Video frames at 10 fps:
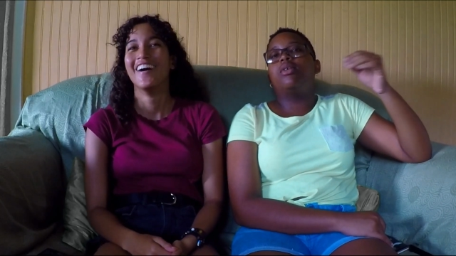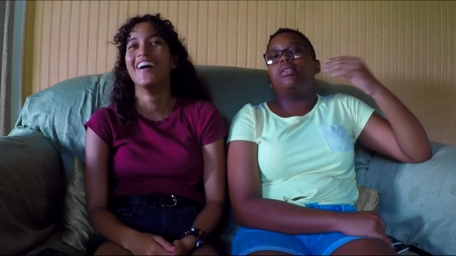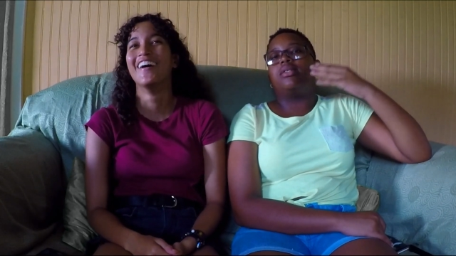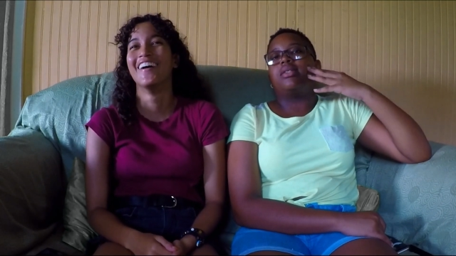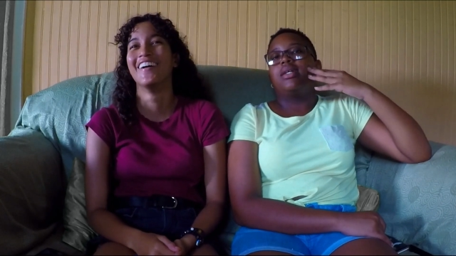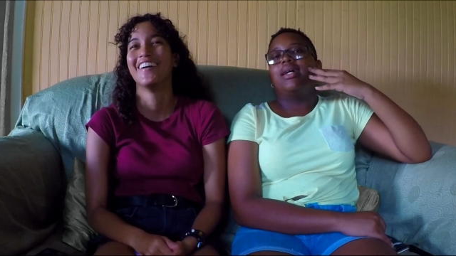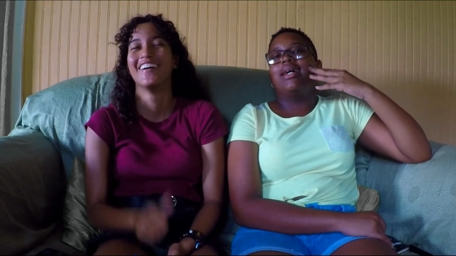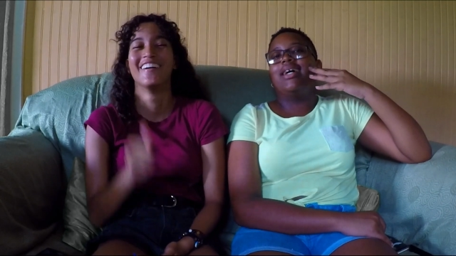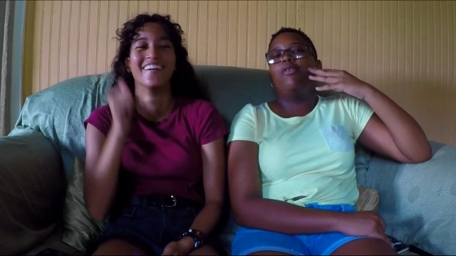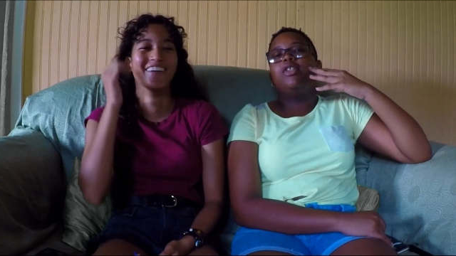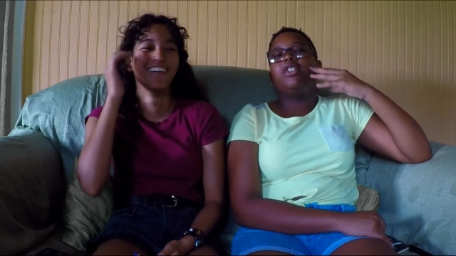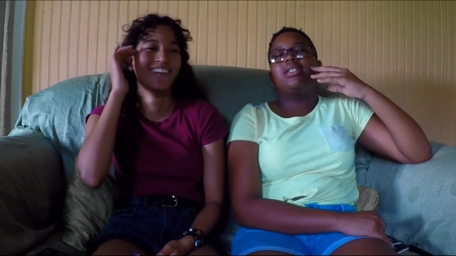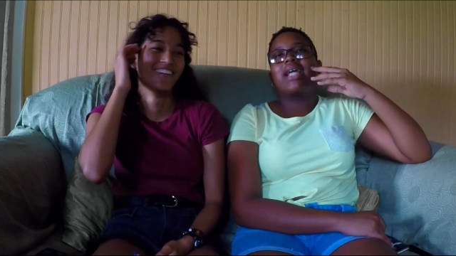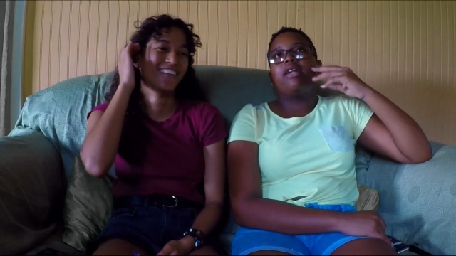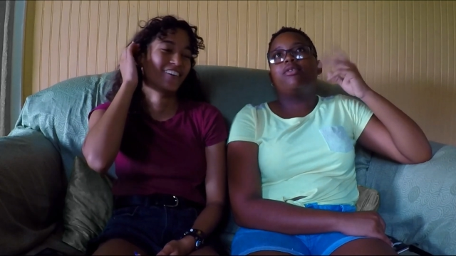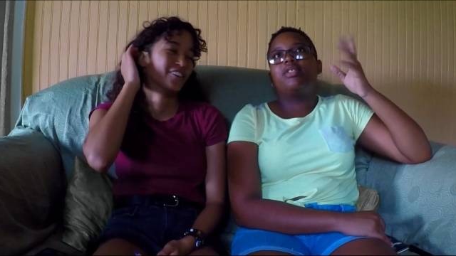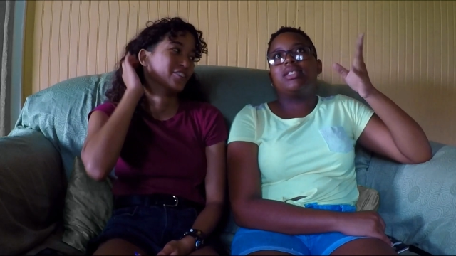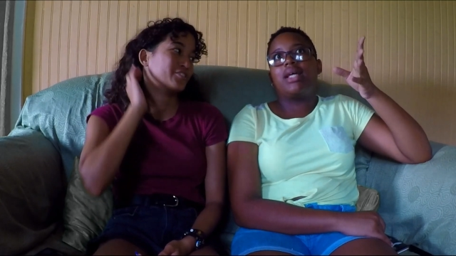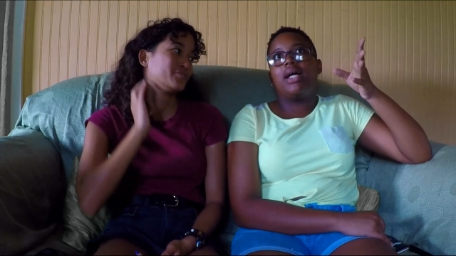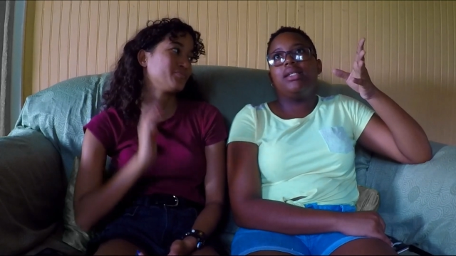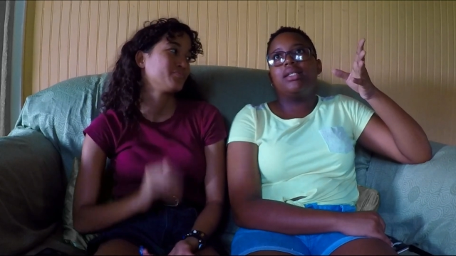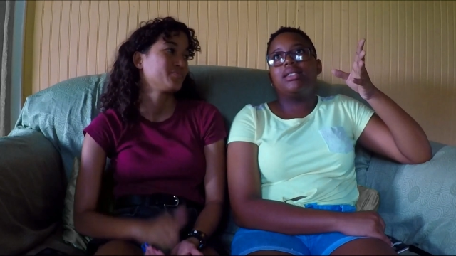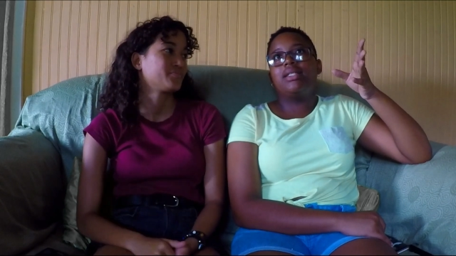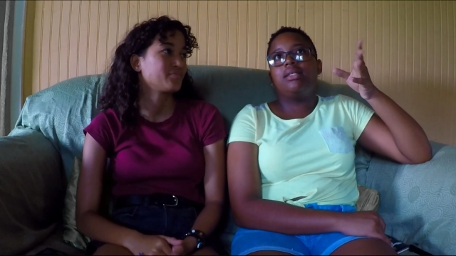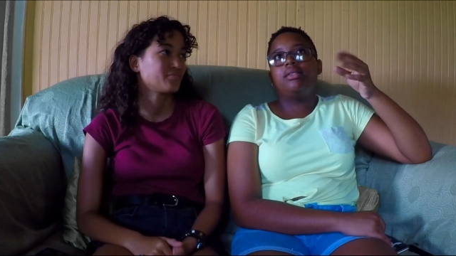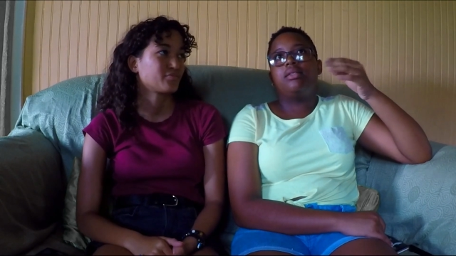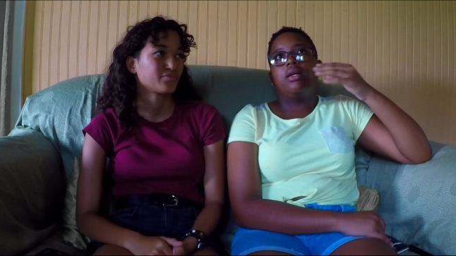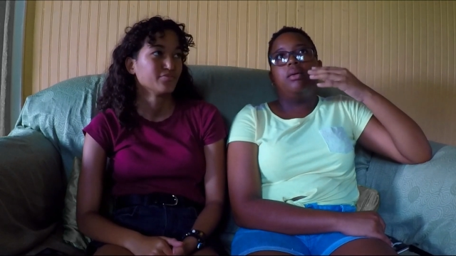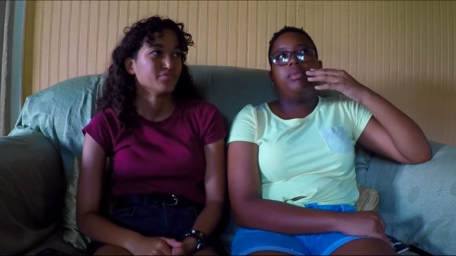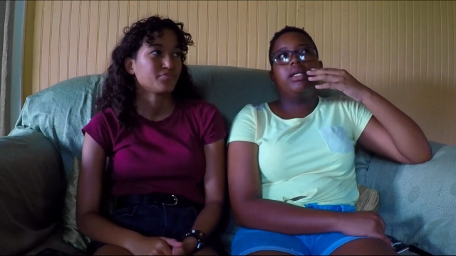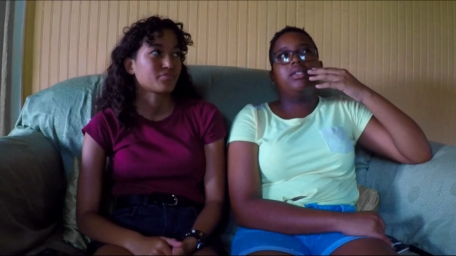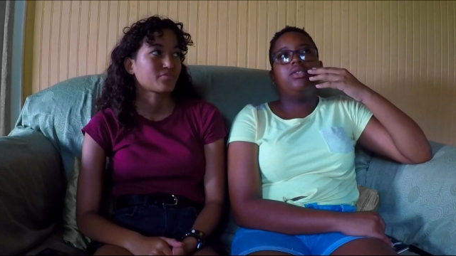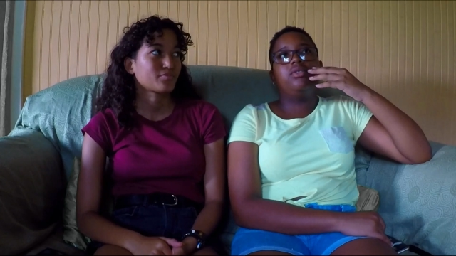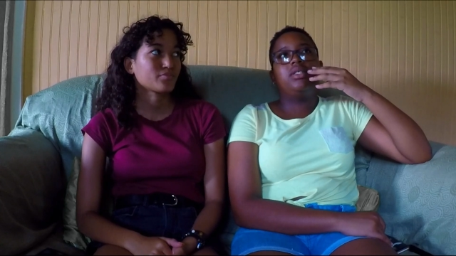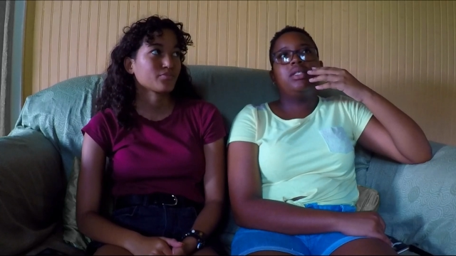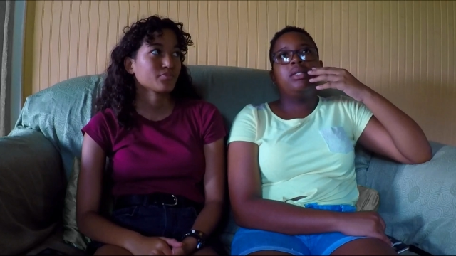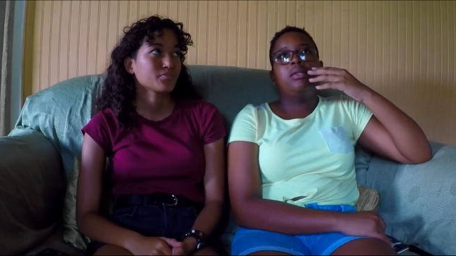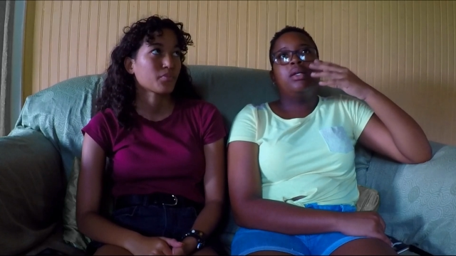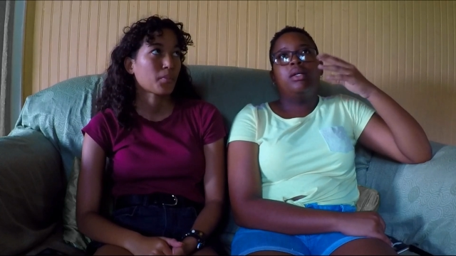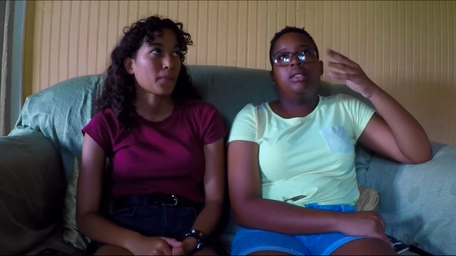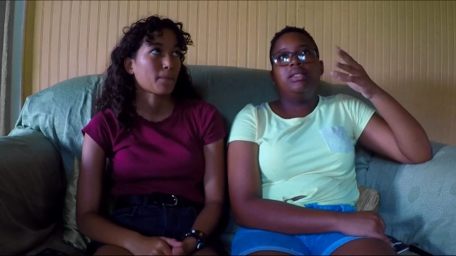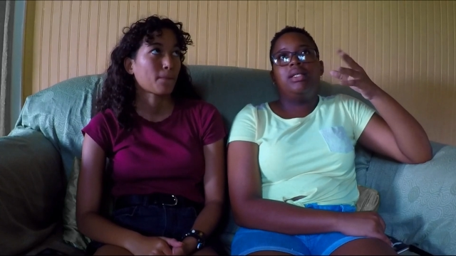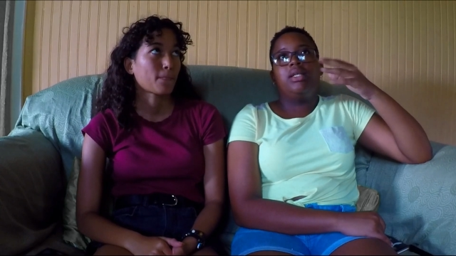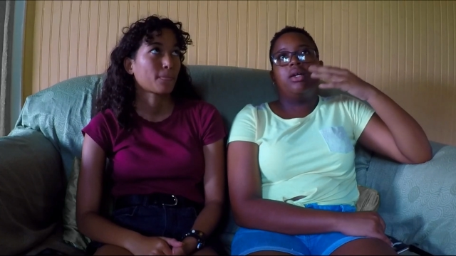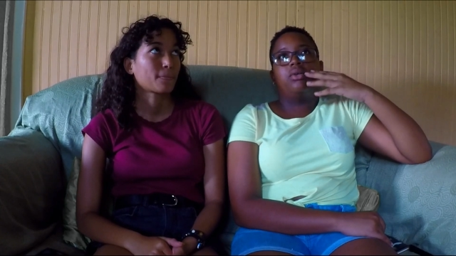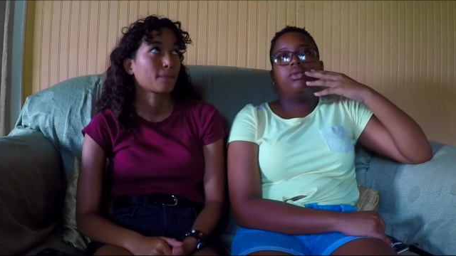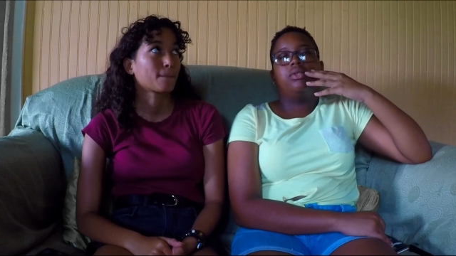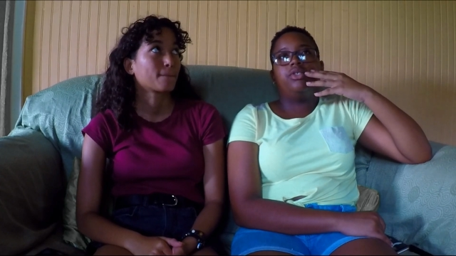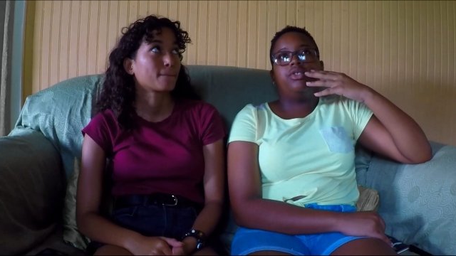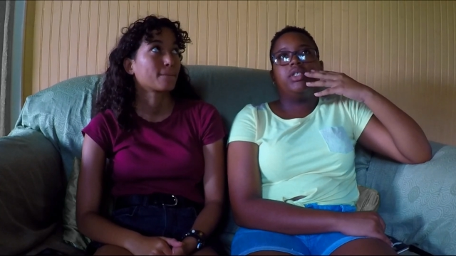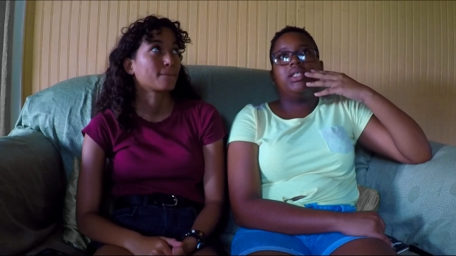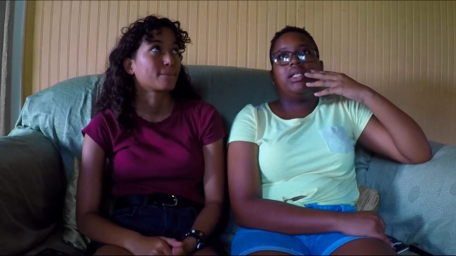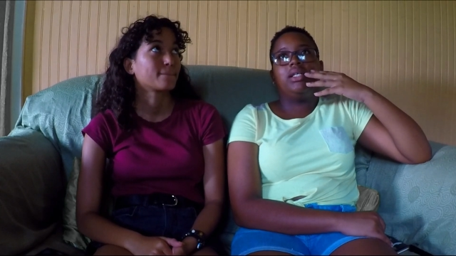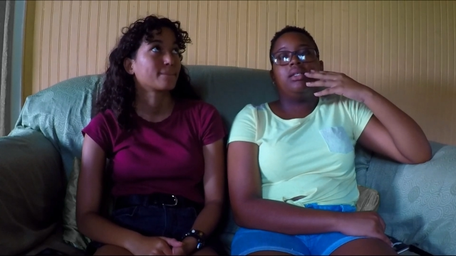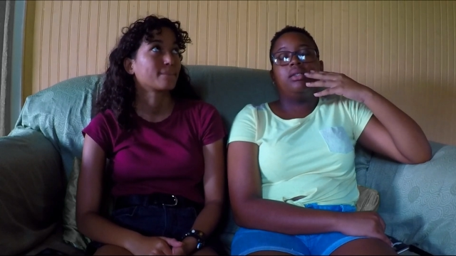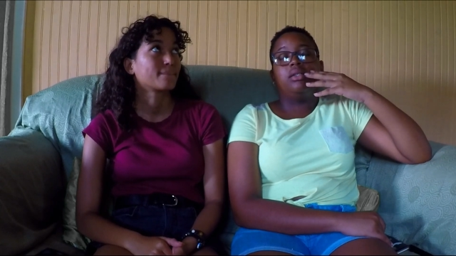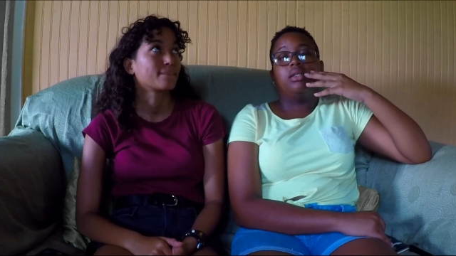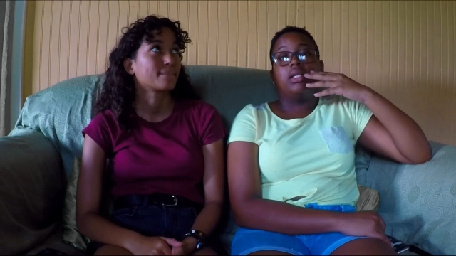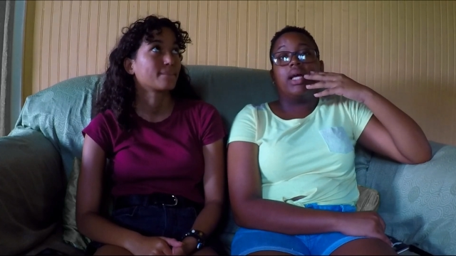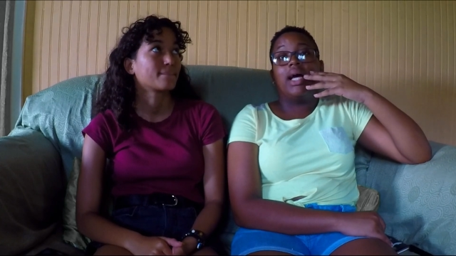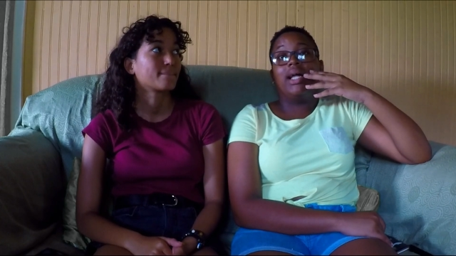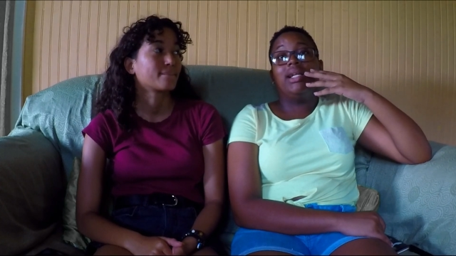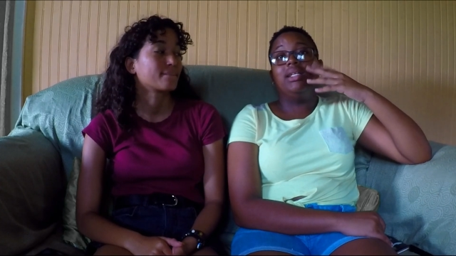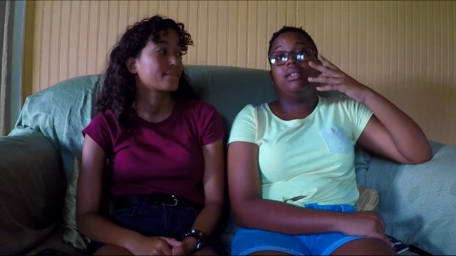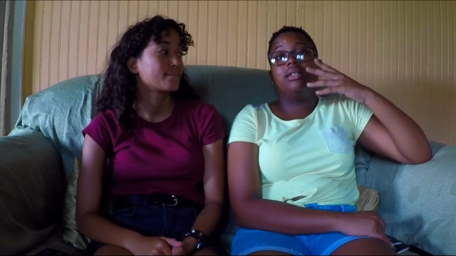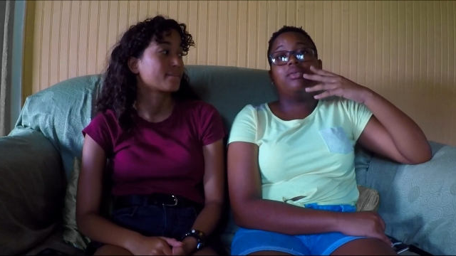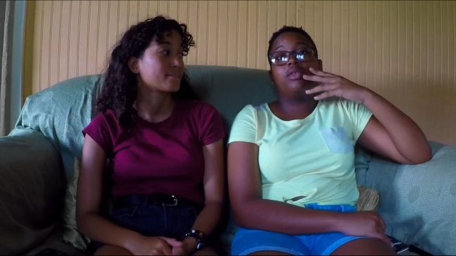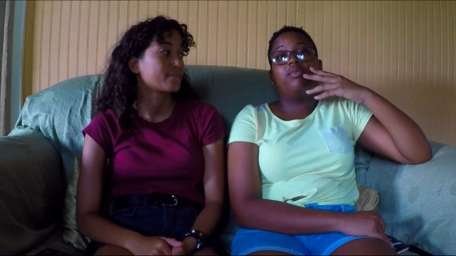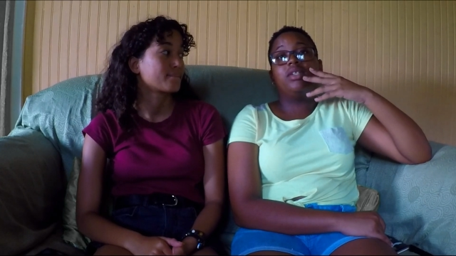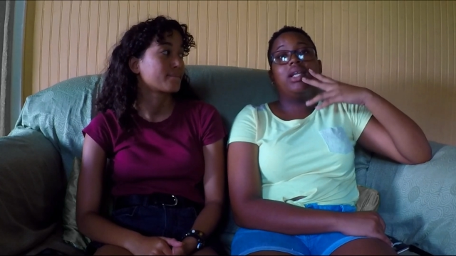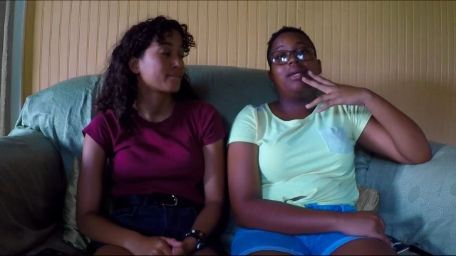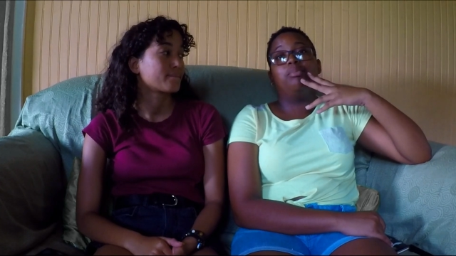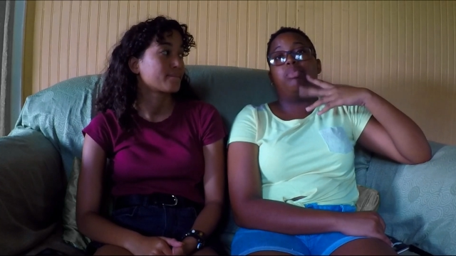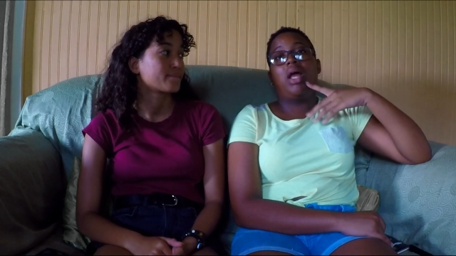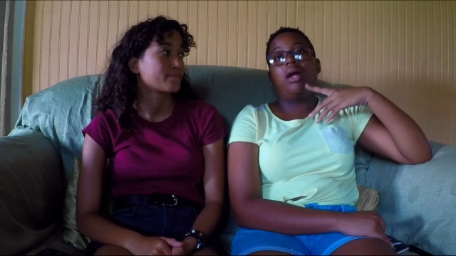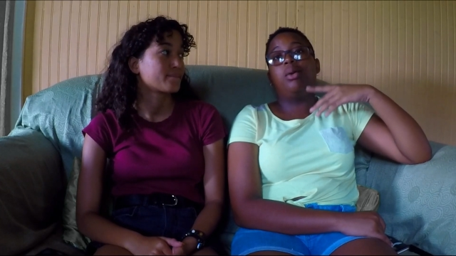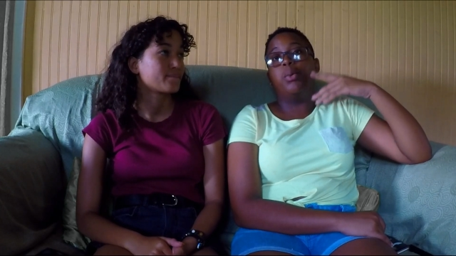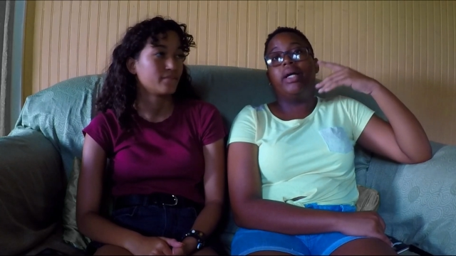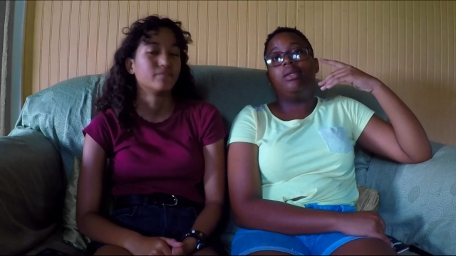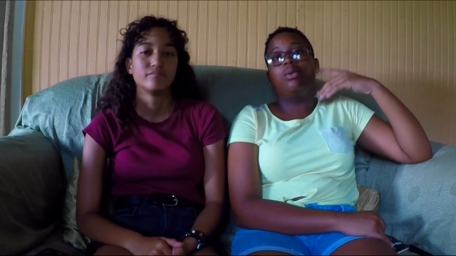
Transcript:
Speaker 1: laws, which is kind of sad in a sense because you see 10 year olds drinking hard liquor, something like black and white